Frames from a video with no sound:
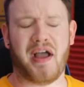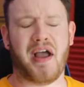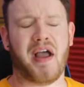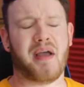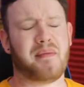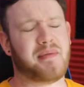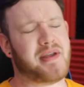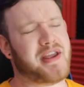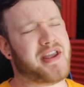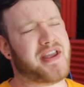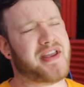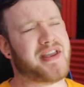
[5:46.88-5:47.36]

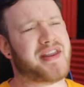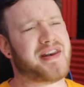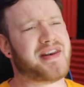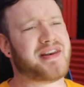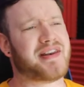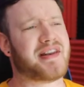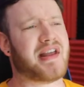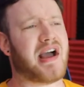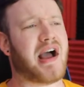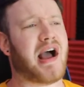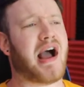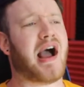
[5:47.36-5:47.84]
I
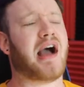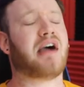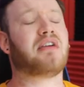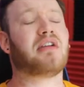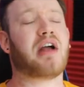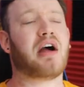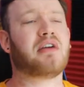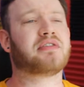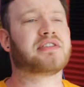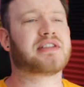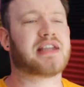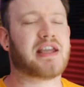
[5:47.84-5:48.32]
mean,
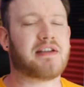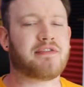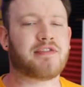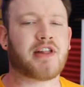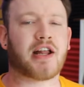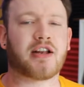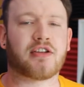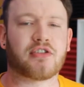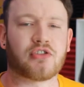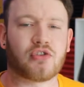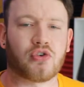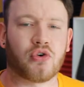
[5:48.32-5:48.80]
I'll give
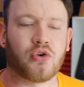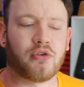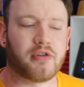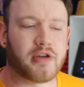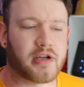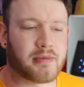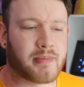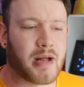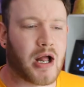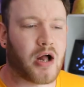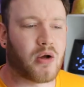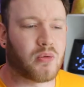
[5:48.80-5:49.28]
that
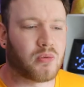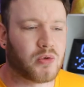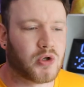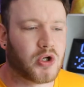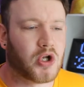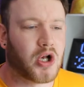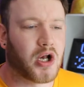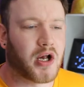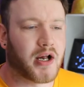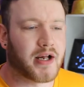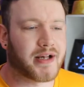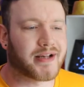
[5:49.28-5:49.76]
story about
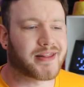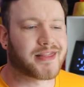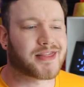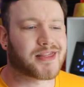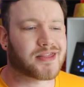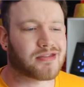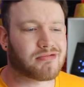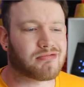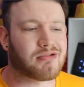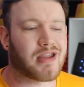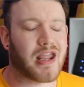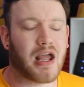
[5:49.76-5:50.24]
a
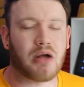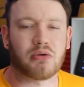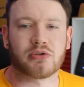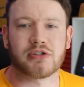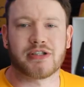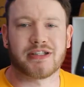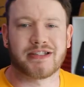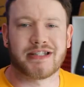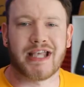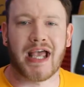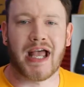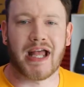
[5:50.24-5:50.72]
3
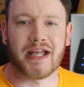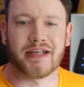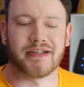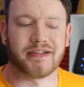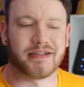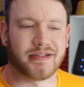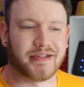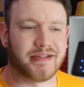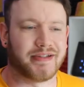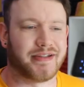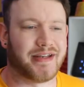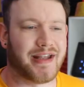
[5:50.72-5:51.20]
out of 10.
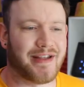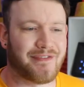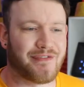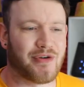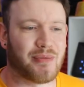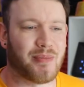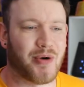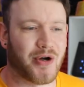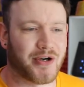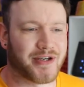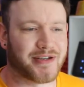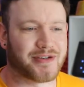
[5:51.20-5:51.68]
If
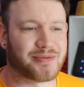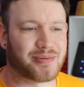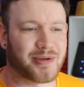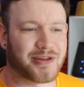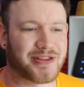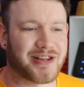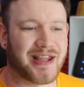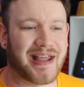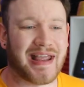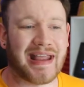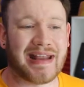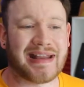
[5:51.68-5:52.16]
I'm honest
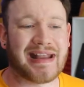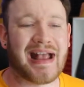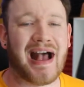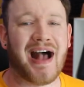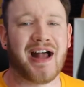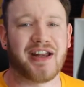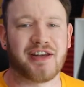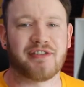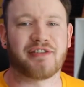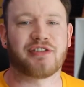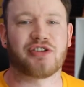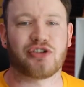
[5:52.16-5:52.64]
with you, it
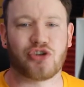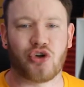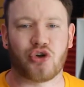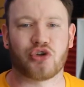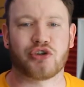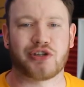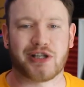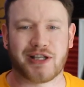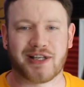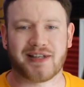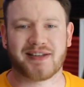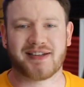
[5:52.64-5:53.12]
kind of
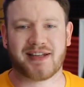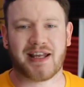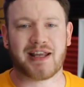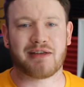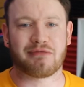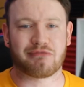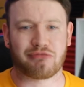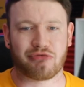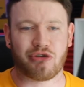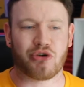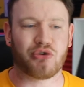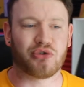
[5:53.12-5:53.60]
stuck to the
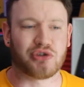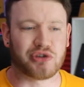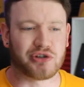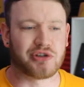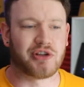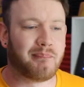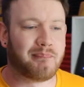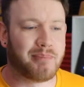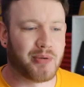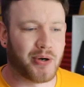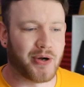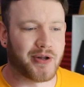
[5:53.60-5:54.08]
same route,
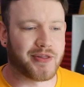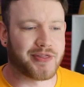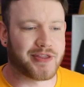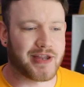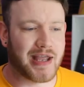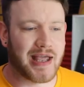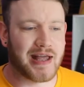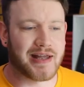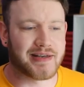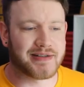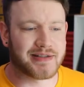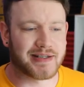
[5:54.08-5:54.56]
but at
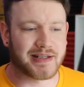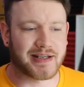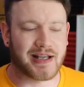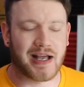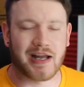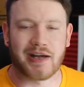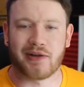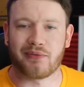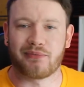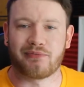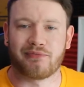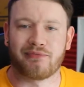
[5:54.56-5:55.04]
the end it
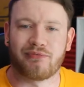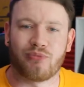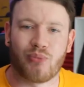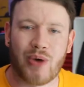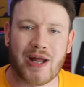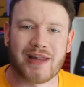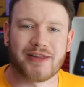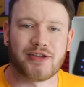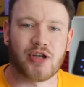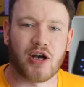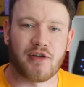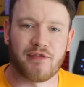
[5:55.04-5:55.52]
kind of
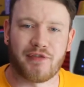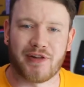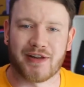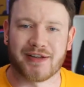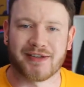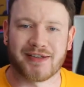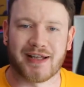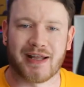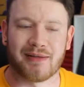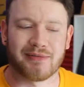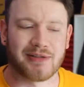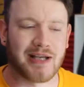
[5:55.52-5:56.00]
went off at
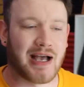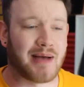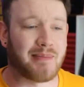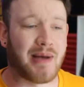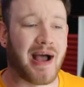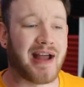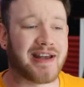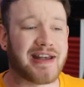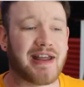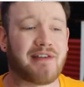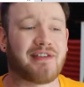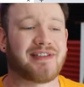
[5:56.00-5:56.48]
the same time.
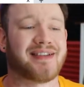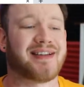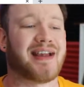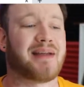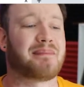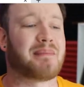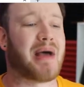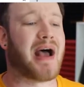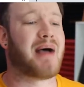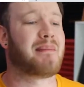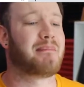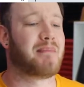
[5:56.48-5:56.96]
I never
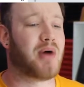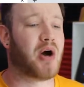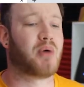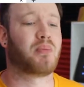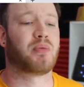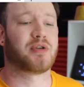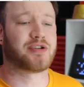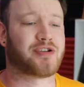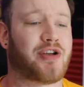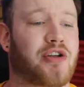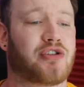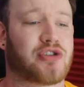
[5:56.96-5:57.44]
said my
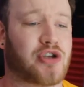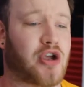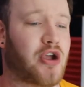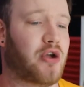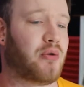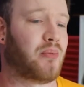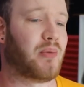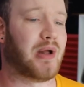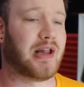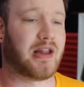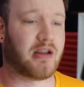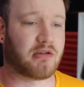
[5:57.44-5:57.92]
mum was at
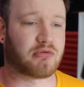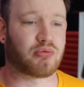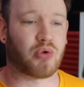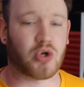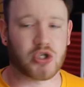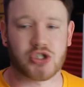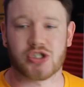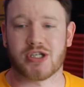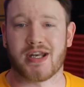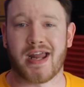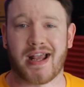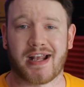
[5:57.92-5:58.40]
home while I was
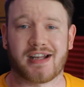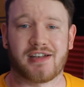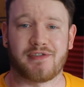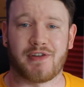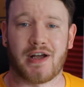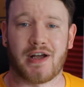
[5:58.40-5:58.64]
watching X